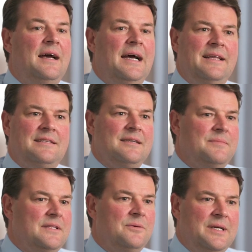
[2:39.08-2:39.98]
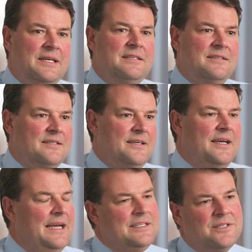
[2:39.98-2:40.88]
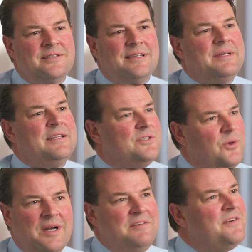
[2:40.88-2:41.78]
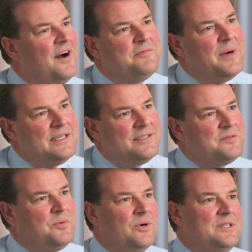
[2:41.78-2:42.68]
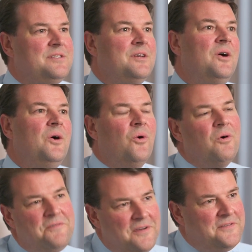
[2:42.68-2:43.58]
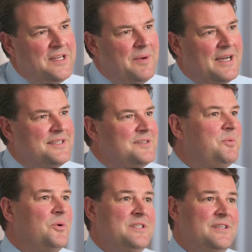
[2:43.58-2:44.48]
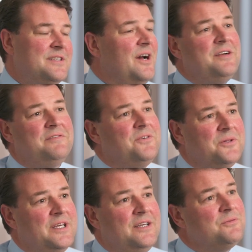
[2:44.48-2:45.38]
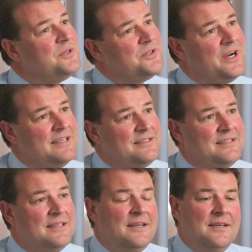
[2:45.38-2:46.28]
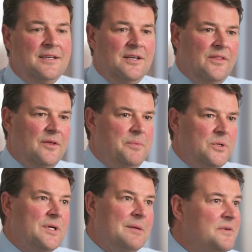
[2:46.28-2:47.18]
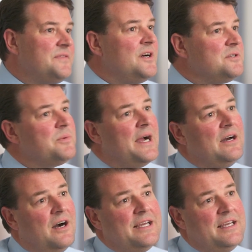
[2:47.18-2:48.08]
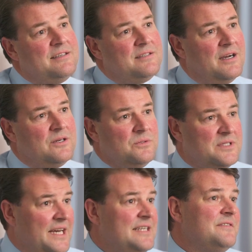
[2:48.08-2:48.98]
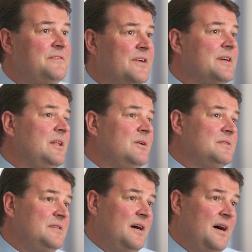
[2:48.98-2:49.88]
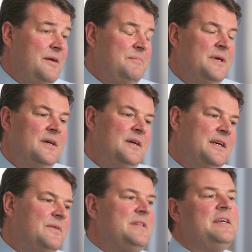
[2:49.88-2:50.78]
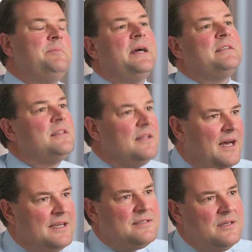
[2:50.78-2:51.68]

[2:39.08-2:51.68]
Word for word: And that's something that we need to see. It's not something that 25 basis points or 50 basis points is going to fully redress. You know, the build-up of those rate hiking cycles takes a very long time. If we think back to the last